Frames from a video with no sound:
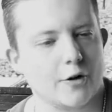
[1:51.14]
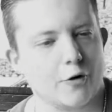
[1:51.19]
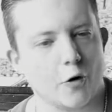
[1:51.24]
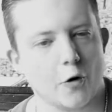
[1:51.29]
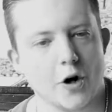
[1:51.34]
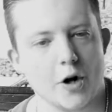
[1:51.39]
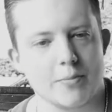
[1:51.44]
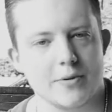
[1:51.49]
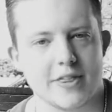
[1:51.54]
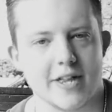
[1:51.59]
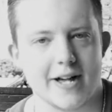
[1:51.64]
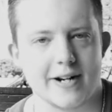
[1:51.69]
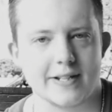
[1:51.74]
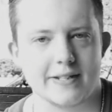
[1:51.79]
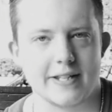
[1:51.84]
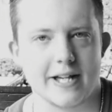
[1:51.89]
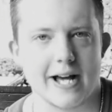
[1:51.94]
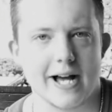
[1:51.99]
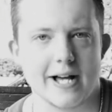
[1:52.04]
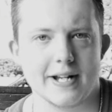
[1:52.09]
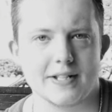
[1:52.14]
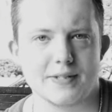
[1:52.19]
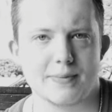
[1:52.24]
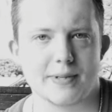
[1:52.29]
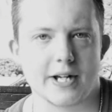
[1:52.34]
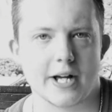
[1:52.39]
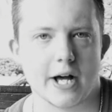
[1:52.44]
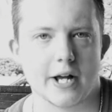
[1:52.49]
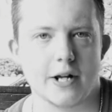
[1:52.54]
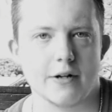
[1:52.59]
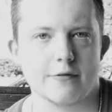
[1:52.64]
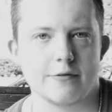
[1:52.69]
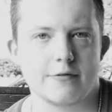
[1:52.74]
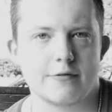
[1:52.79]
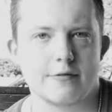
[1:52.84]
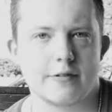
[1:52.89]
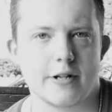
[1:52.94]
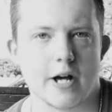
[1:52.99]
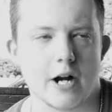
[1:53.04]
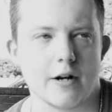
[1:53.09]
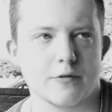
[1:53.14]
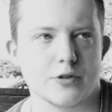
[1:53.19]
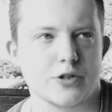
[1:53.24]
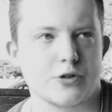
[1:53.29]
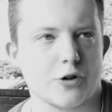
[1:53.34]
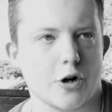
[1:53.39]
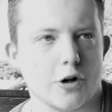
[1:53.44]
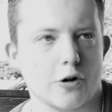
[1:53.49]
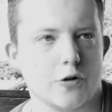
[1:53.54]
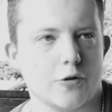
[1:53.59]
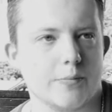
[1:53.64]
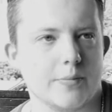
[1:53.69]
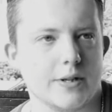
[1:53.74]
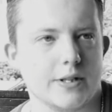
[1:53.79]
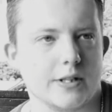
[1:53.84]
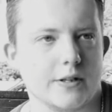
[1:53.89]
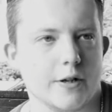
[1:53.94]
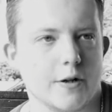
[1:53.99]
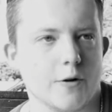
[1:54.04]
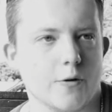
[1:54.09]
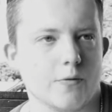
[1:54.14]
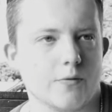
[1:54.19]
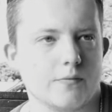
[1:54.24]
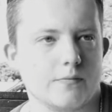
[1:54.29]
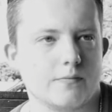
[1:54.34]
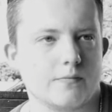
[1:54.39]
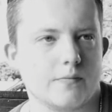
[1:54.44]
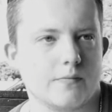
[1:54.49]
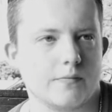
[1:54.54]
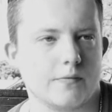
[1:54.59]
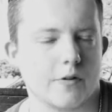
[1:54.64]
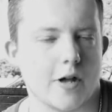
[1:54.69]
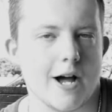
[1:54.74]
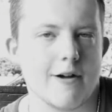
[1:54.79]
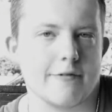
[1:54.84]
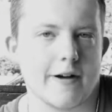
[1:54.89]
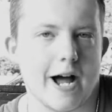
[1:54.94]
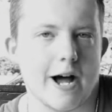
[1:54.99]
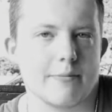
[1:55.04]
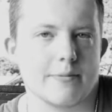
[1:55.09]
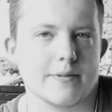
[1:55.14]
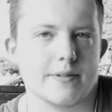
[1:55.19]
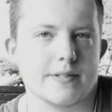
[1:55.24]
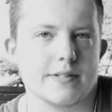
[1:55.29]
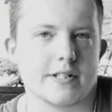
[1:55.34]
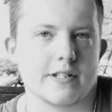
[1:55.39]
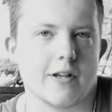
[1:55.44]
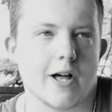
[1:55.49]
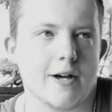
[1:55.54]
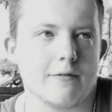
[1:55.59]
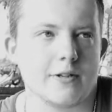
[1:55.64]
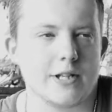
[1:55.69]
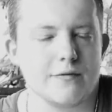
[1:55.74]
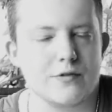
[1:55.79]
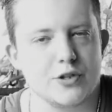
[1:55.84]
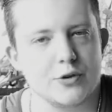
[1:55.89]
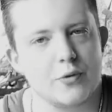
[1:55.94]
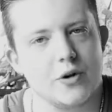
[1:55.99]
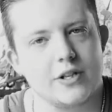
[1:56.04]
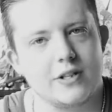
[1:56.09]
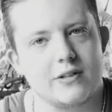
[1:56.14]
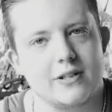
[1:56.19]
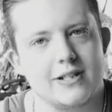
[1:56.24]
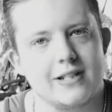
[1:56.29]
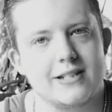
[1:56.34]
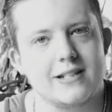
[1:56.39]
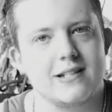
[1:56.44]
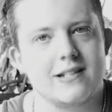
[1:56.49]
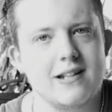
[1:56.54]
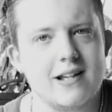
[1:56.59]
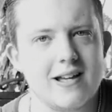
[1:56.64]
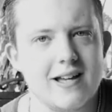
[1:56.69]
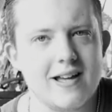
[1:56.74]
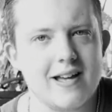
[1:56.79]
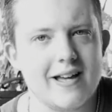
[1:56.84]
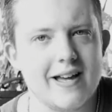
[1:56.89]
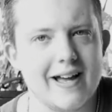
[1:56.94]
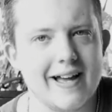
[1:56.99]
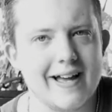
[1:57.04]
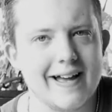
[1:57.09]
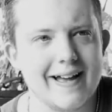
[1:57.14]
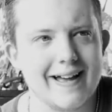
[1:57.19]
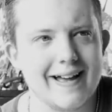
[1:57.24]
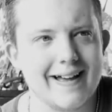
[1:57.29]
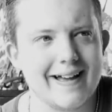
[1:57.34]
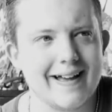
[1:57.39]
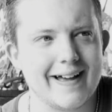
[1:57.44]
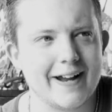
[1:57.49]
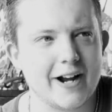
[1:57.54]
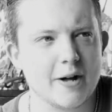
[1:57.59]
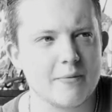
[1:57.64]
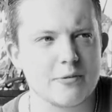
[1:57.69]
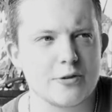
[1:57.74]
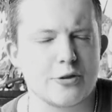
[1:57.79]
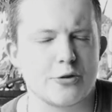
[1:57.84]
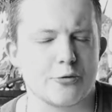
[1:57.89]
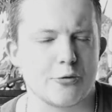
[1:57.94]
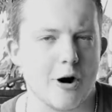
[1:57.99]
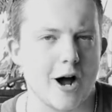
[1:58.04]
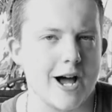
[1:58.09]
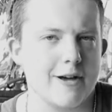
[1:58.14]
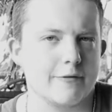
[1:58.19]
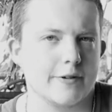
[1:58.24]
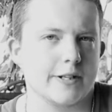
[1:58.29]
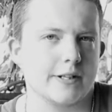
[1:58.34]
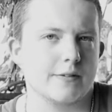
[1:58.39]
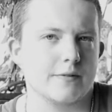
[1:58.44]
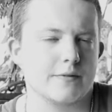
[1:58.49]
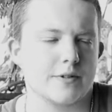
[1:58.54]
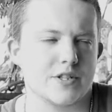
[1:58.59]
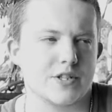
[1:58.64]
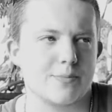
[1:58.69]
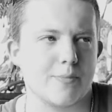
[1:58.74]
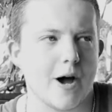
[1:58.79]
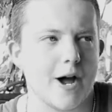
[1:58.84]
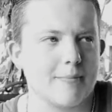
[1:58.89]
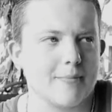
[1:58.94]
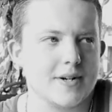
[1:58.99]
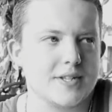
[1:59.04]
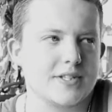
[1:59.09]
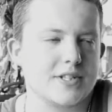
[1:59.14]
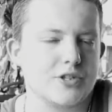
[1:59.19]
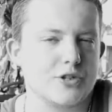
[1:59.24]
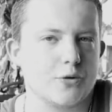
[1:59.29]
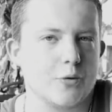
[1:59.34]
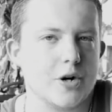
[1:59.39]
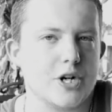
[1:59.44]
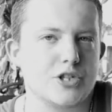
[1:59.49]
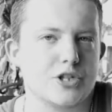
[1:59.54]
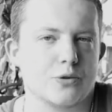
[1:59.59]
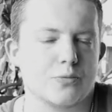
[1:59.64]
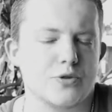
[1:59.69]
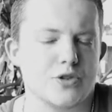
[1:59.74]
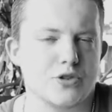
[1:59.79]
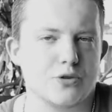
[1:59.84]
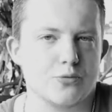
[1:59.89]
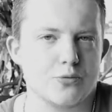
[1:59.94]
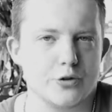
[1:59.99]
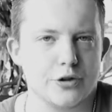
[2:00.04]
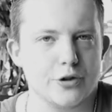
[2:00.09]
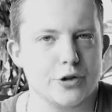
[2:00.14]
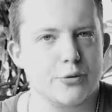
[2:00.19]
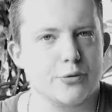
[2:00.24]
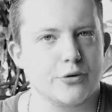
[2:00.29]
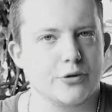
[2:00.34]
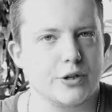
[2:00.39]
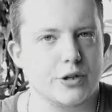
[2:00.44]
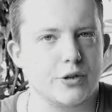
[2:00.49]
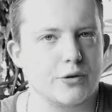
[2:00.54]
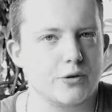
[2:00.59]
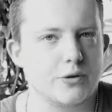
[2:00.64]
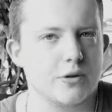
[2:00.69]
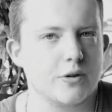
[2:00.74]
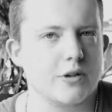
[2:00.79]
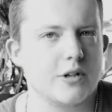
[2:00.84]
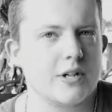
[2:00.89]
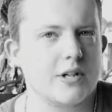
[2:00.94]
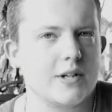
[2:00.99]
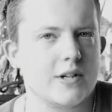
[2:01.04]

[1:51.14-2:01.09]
Growing up without a dad has been kind of a struggle, but you know, life happens, and life gives you what you need. And I'm thriving despite my situation, which is really, really cool.